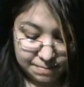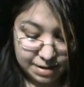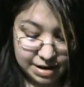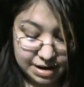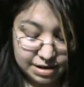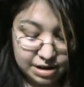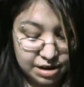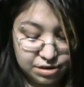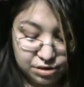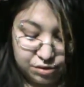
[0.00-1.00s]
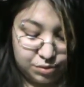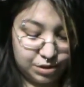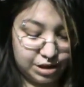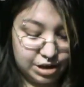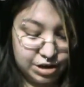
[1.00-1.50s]
but it looks
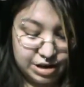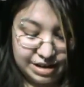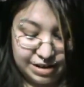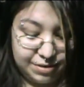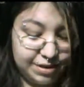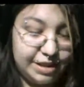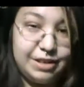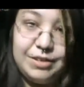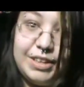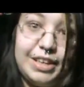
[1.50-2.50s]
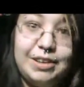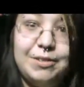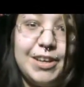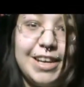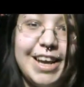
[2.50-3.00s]
really good, and I really, really
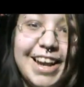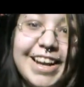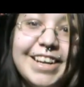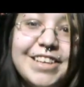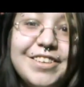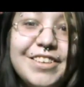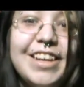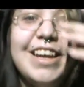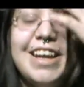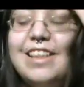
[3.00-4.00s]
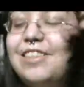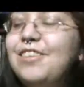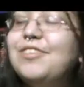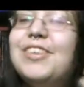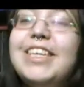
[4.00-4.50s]
want to get into it. It
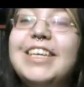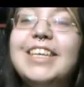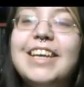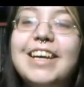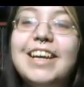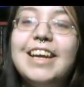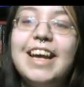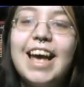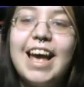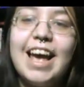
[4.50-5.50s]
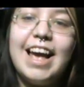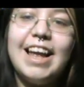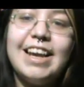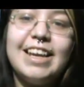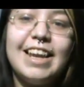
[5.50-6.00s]
looks really good,
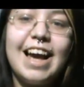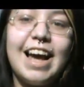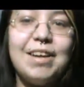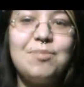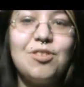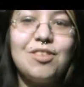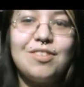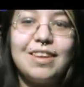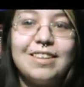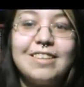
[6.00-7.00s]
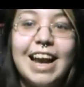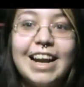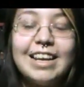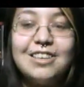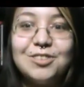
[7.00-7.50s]
and yeah, I'm just
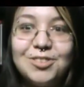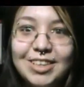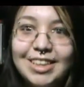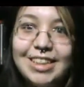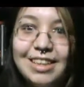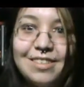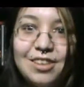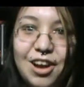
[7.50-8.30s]
excited to read this